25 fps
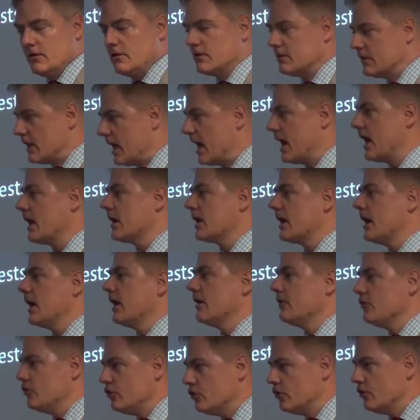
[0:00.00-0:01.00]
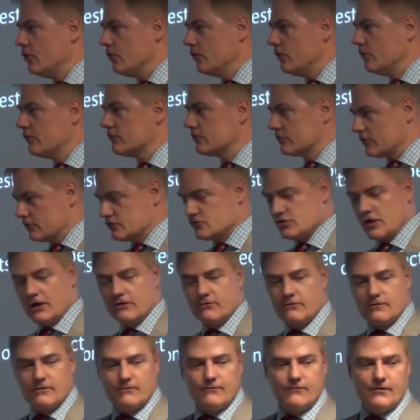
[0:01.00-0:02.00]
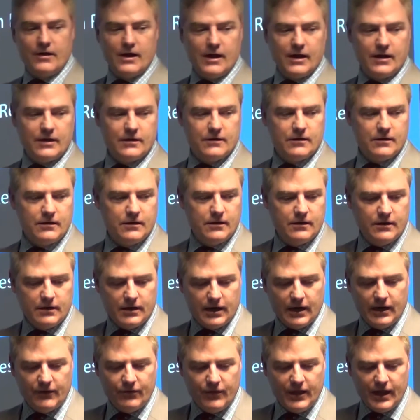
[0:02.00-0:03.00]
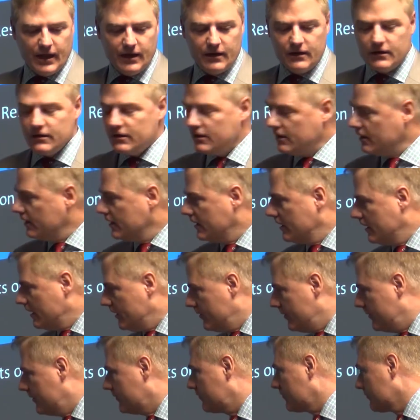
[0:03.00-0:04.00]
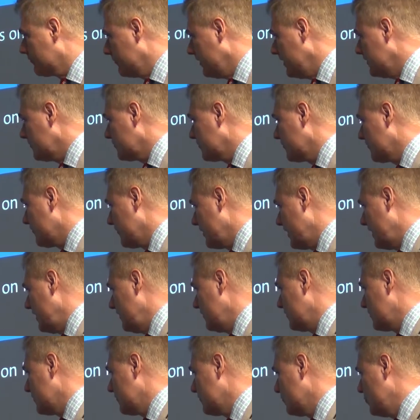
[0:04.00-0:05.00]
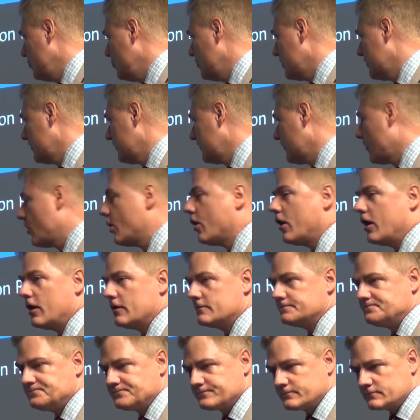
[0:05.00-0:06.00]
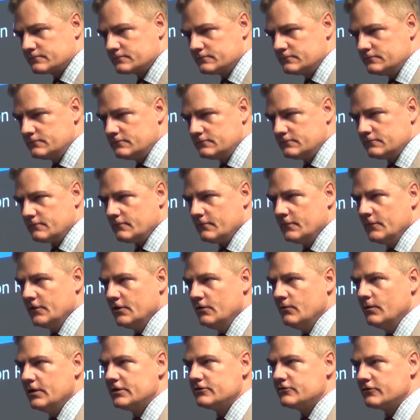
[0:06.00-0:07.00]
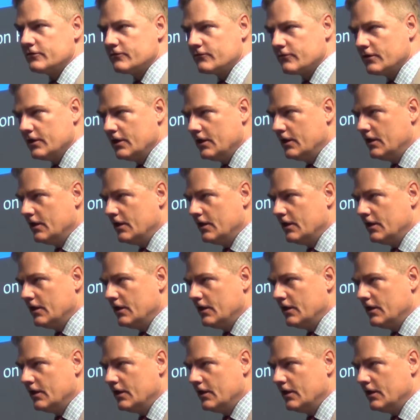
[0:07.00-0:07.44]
not on you to justify it. And then this rich phrase, the rule of law, which is